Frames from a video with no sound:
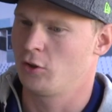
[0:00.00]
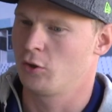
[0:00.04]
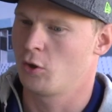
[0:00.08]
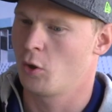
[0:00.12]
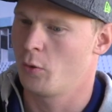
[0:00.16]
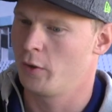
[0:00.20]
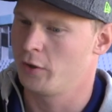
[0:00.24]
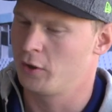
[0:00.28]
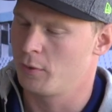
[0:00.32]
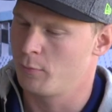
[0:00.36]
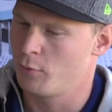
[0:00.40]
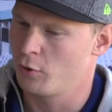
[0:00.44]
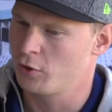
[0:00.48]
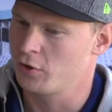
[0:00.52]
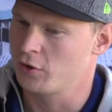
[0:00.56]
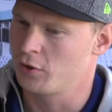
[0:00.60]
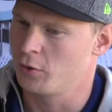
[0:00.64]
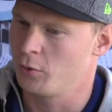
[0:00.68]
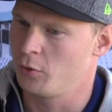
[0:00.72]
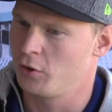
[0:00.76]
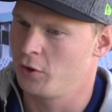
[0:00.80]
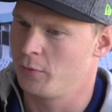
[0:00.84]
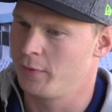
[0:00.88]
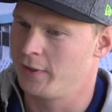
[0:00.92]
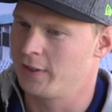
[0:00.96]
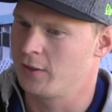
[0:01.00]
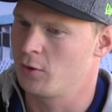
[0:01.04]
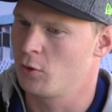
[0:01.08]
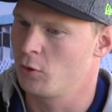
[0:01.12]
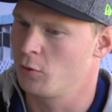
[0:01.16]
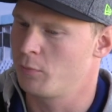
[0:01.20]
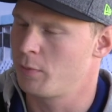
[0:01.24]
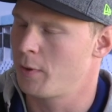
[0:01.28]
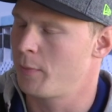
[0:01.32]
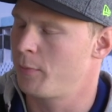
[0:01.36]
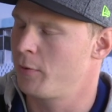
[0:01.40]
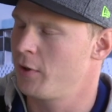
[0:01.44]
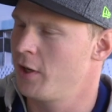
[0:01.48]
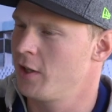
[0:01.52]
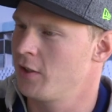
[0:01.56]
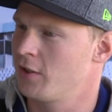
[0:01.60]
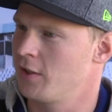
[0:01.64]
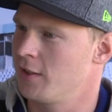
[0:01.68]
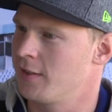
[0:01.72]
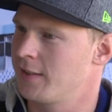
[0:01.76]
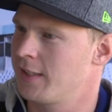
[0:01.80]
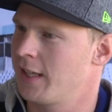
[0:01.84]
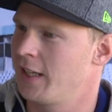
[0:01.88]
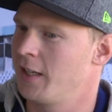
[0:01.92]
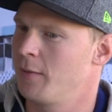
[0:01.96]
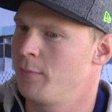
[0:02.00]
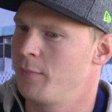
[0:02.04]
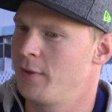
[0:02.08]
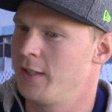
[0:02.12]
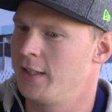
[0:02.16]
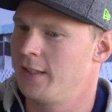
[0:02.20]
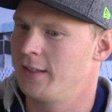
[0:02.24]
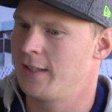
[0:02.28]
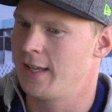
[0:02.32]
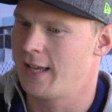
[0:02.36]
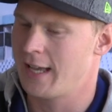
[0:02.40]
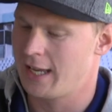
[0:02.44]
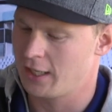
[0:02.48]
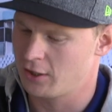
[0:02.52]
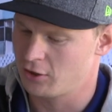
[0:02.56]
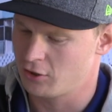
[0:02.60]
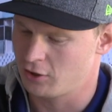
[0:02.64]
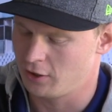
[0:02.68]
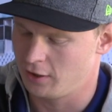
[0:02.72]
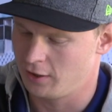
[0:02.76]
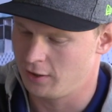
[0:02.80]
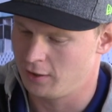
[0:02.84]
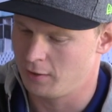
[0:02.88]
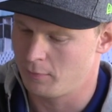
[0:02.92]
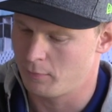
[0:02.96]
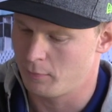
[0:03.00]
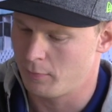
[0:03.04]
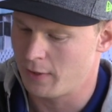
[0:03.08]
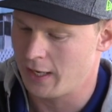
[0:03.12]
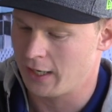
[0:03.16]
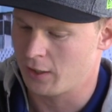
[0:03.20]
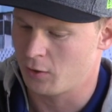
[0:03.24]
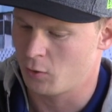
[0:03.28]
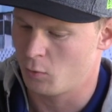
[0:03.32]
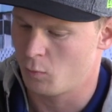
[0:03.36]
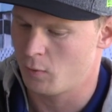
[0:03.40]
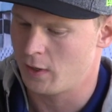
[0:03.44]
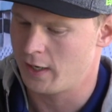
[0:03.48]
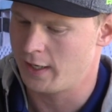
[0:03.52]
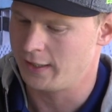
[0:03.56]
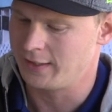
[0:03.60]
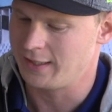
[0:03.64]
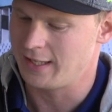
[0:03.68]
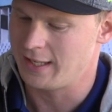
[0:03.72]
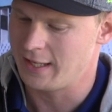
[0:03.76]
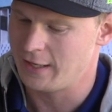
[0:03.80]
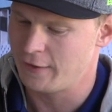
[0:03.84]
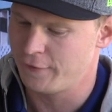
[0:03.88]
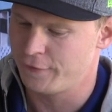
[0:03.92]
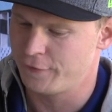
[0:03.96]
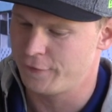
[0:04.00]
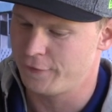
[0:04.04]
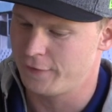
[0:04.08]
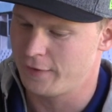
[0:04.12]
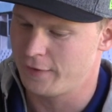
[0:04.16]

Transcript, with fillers: going to Buxtehude with good preparation is going to be the actual black and white if